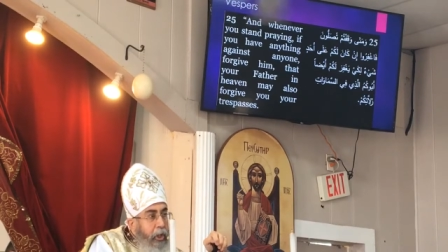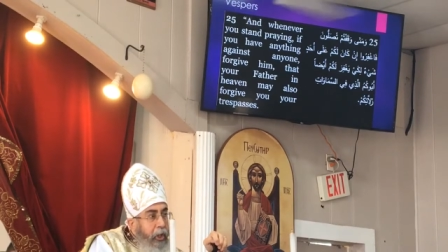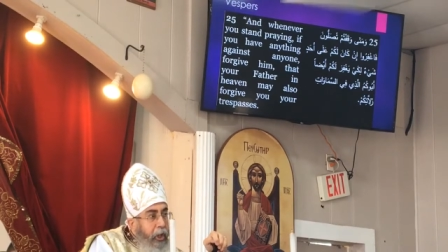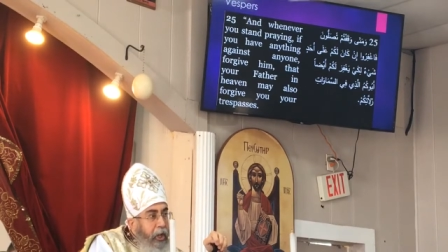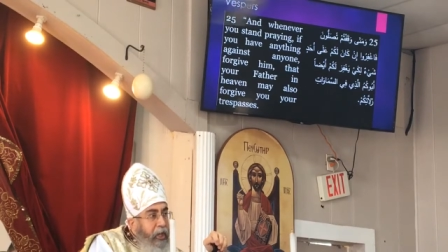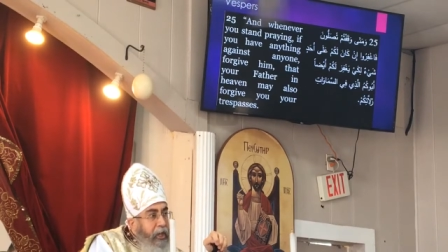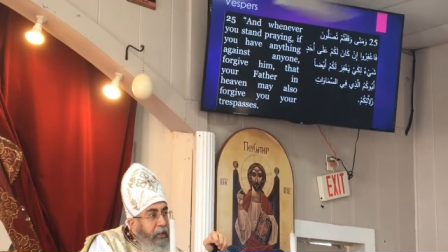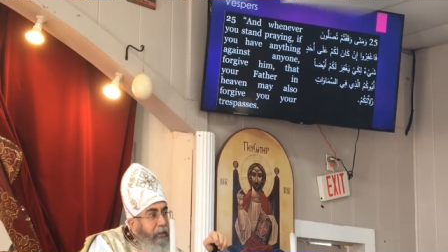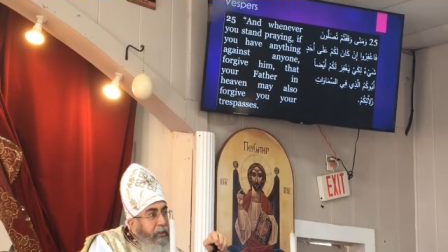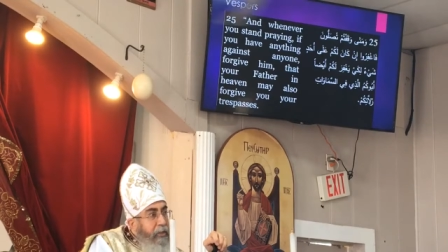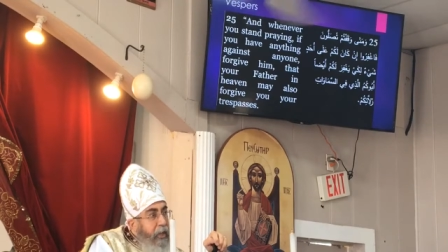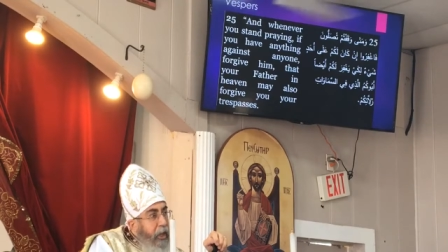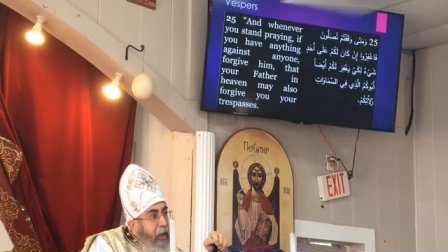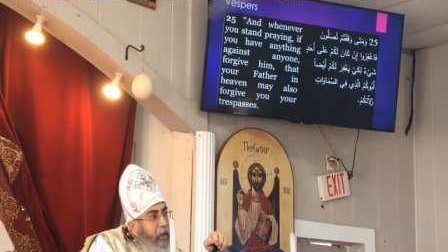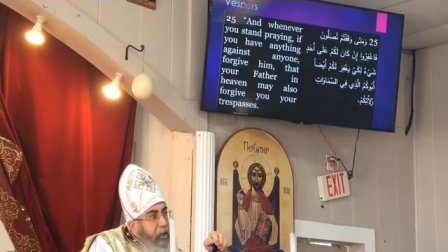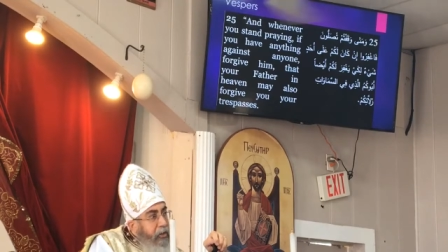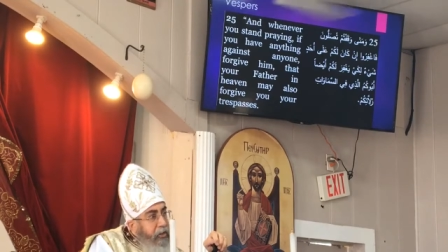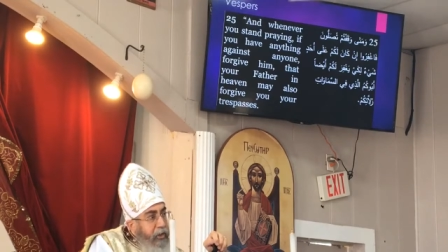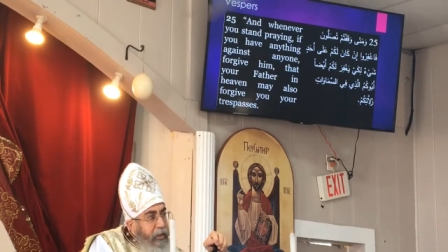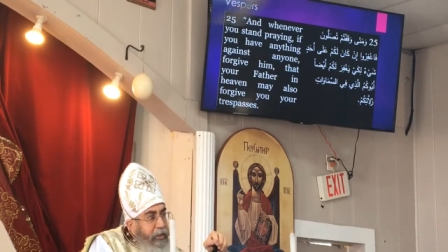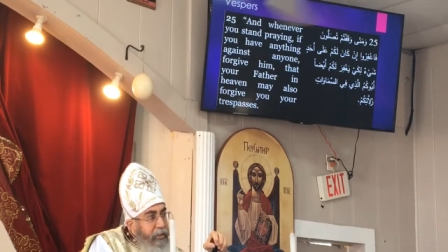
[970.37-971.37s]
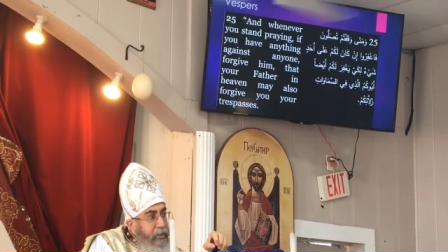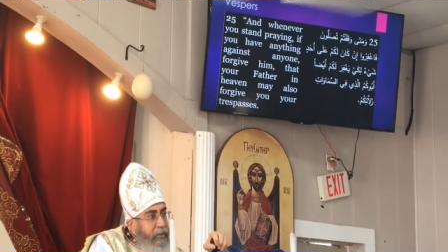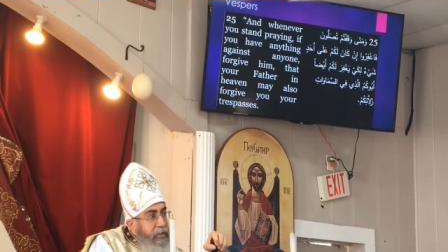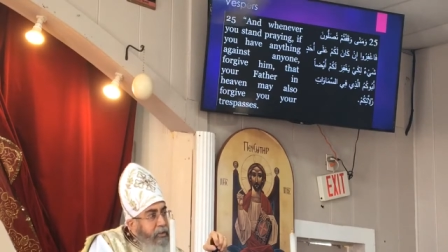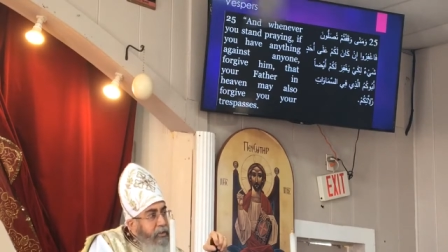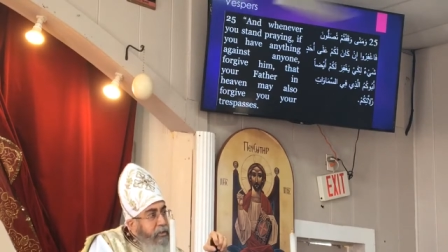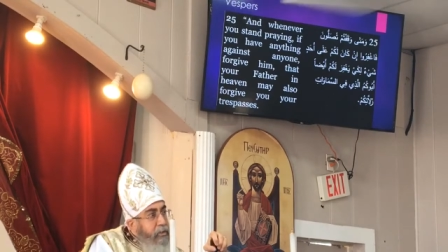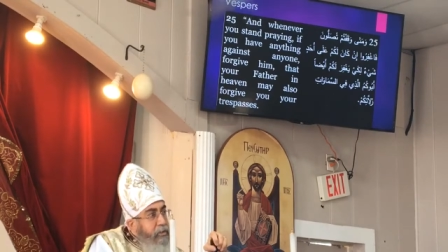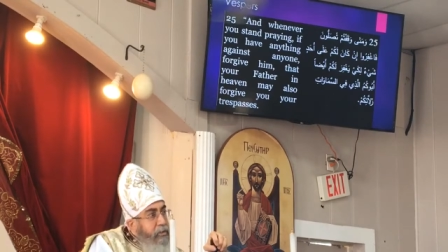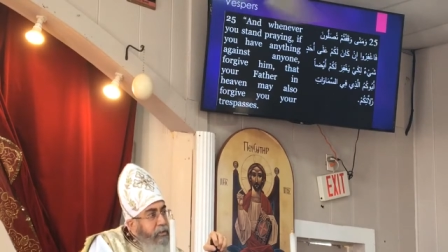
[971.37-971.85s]
read the
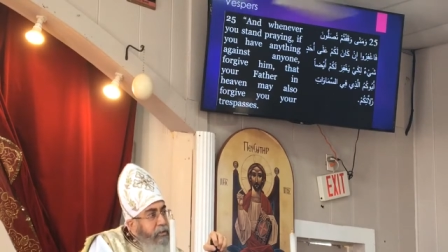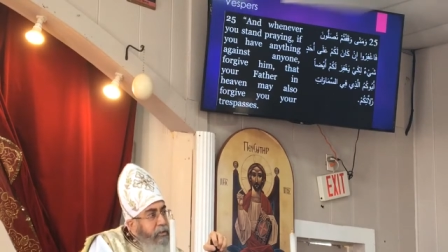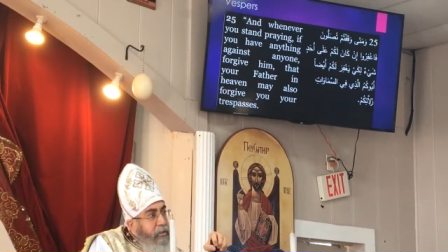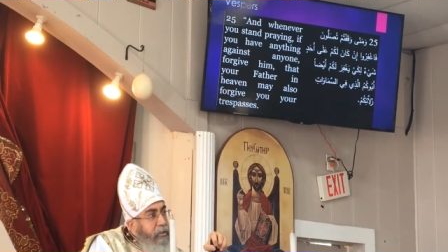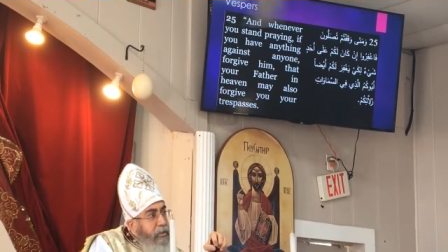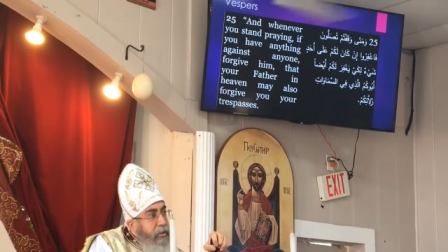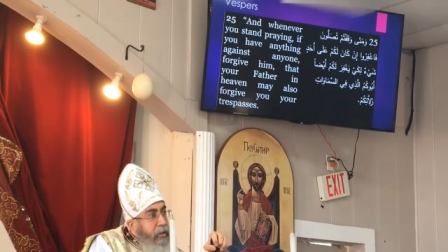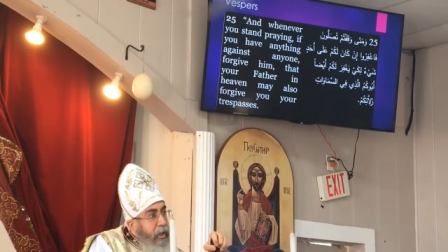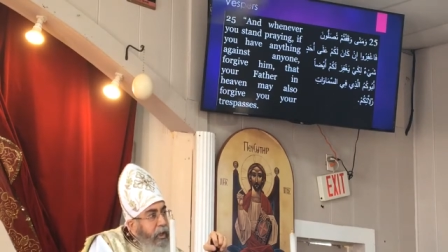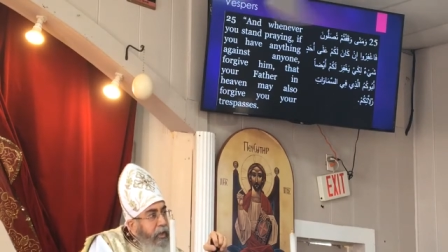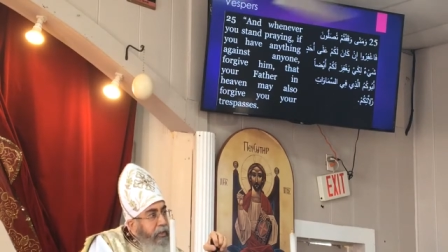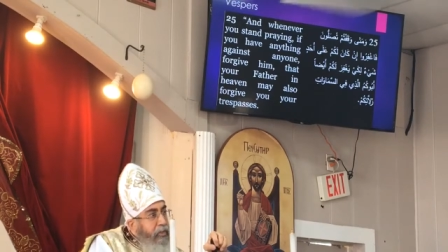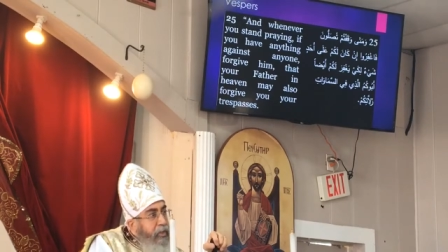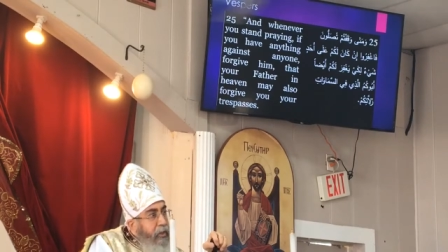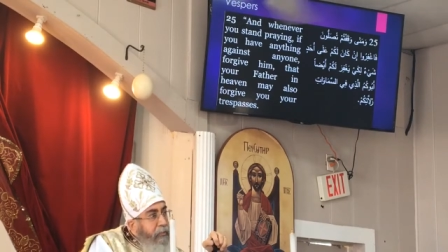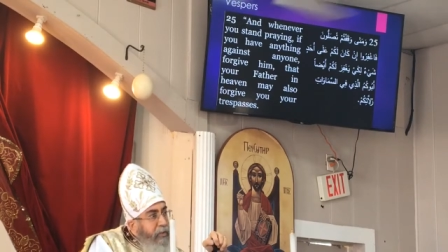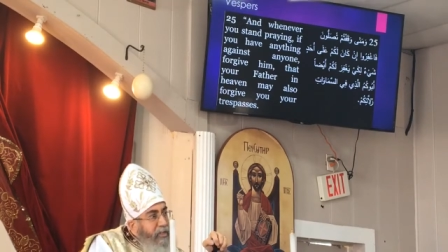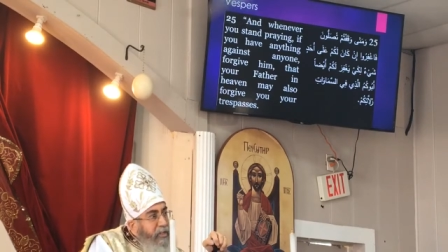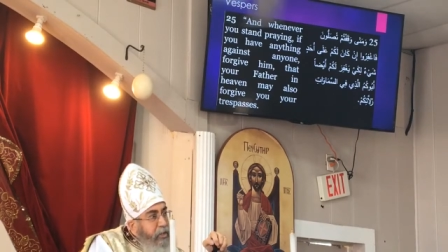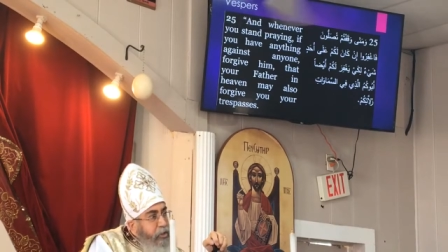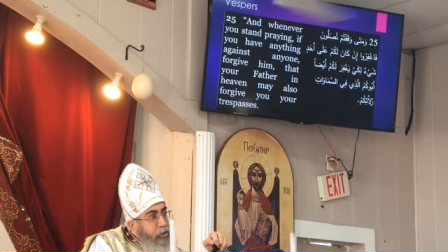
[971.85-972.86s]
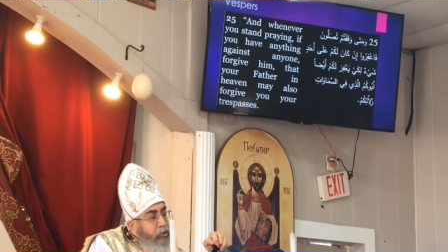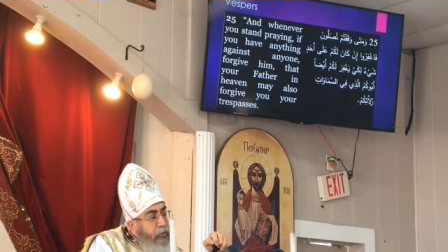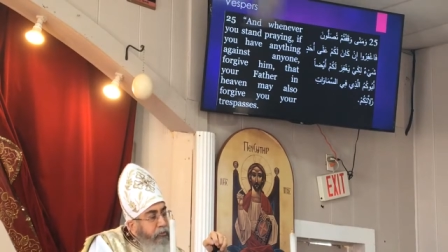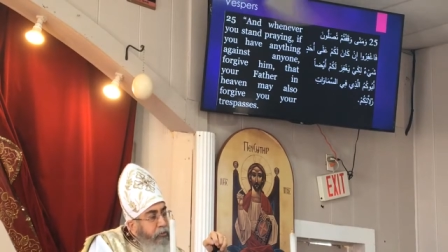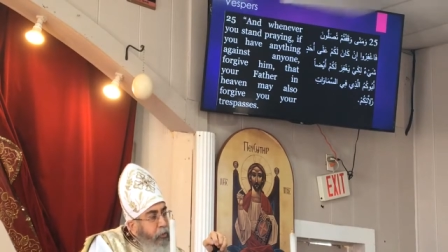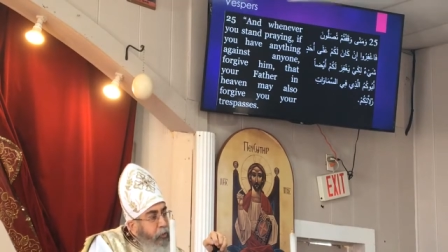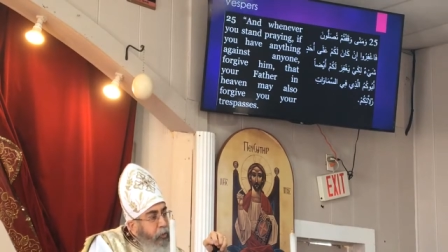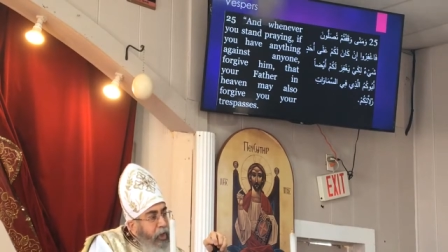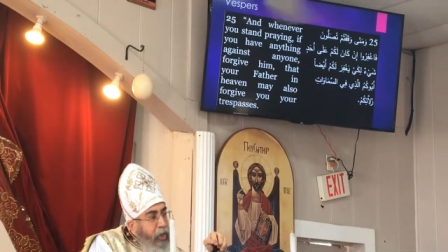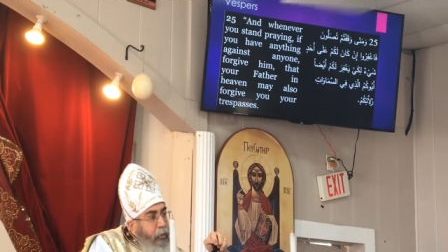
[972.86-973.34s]
readings if the message
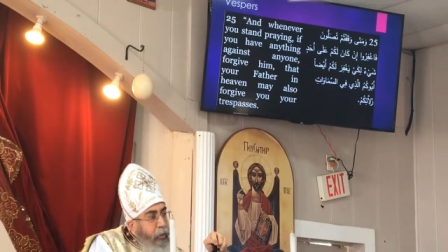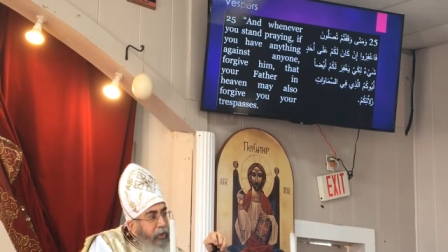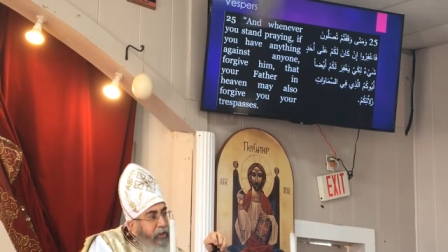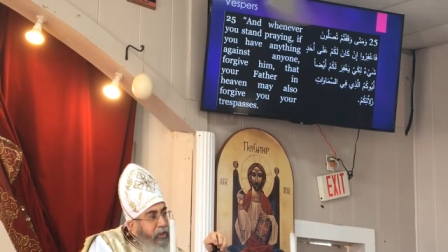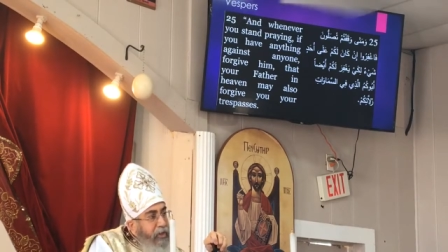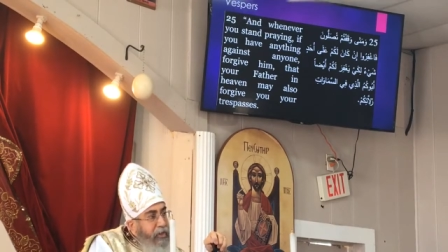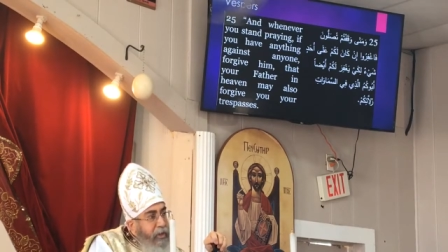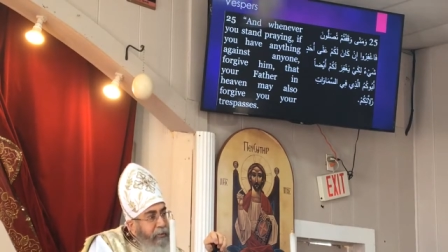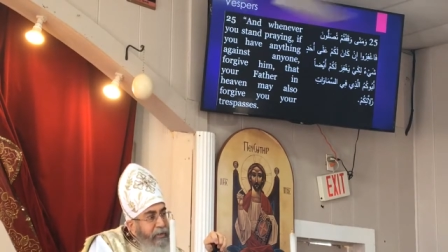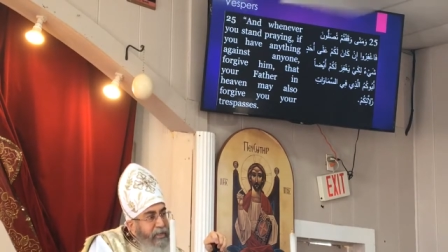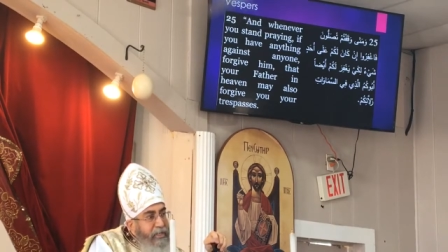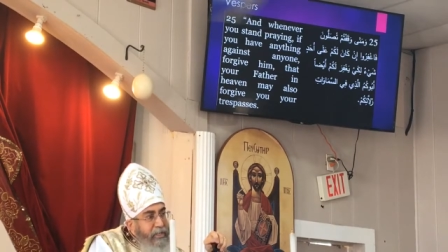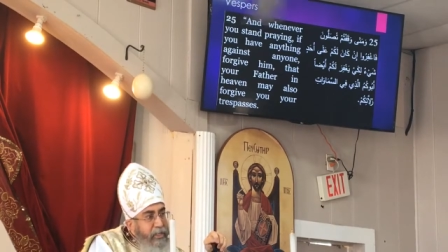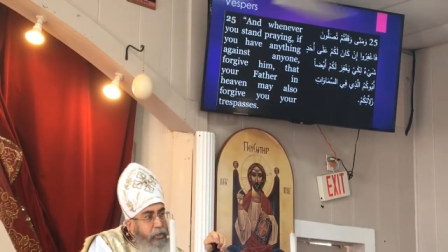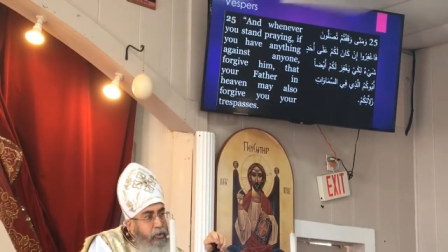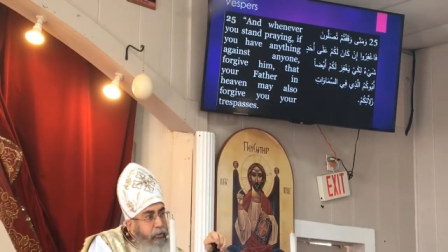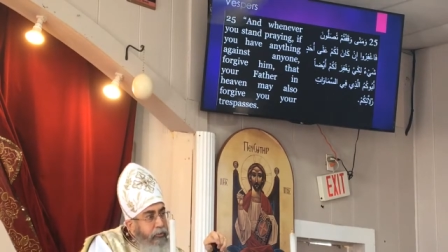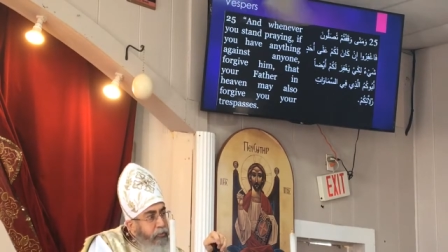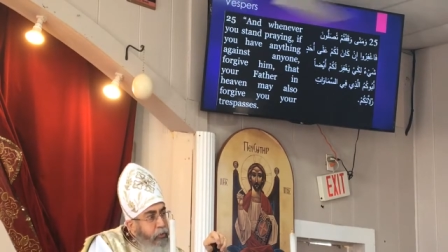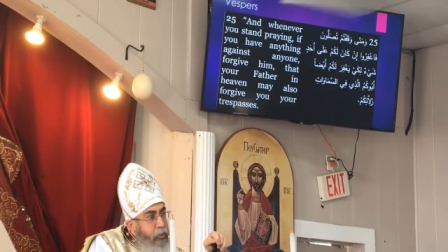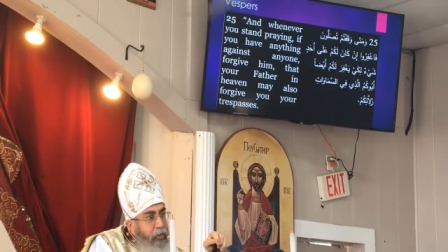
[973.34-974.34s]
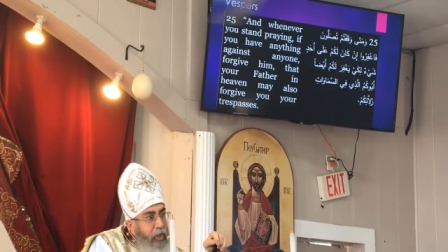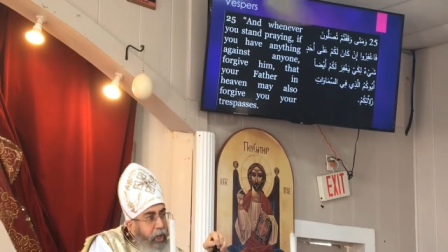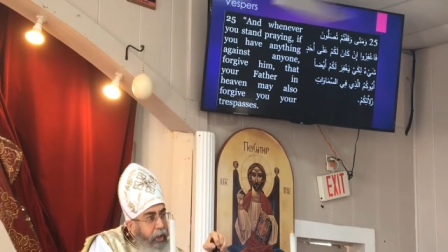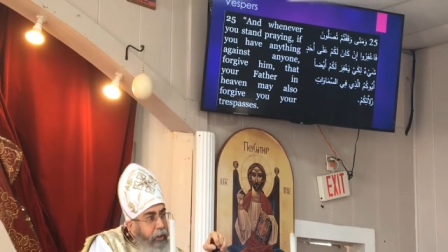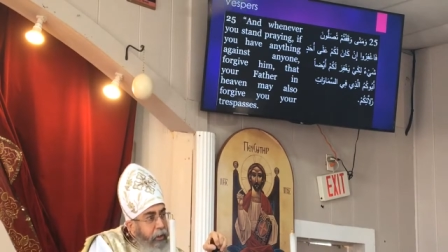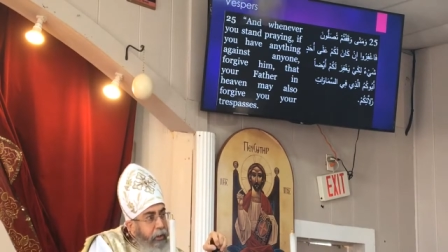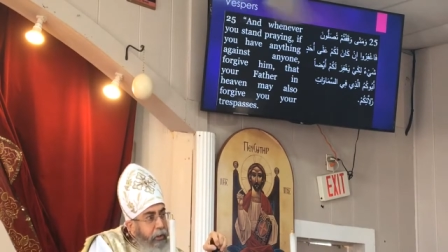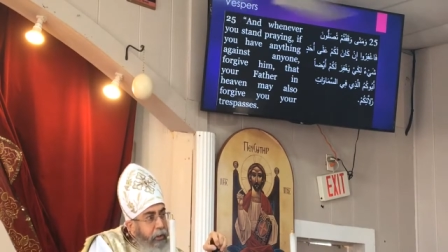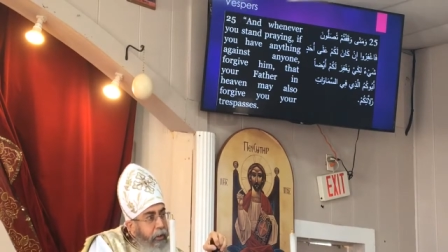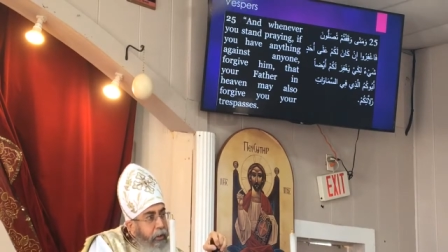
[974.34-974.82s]
of today, what is the message of
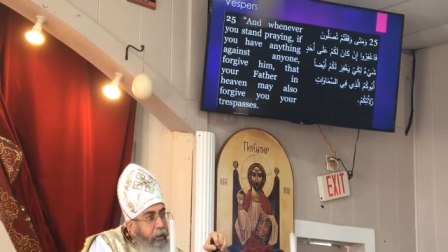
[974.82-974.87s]
today?